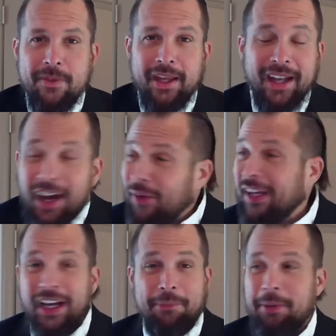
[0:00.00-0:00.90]
And I don't even
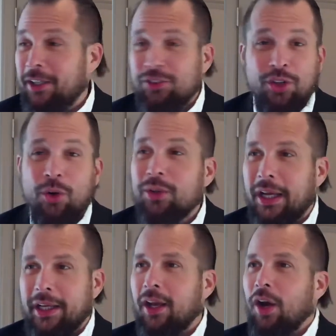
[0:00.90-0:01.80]
like being told,
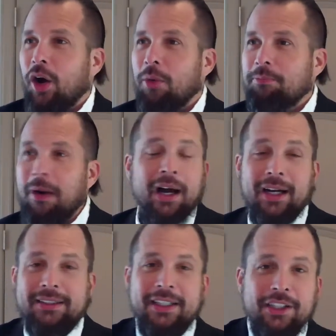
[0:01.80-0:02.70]
my
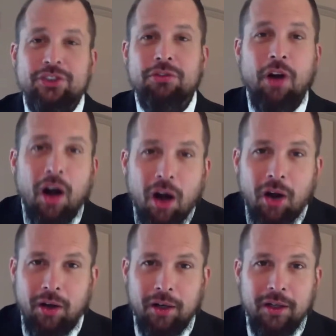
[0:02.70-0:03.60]
ideas are wrong.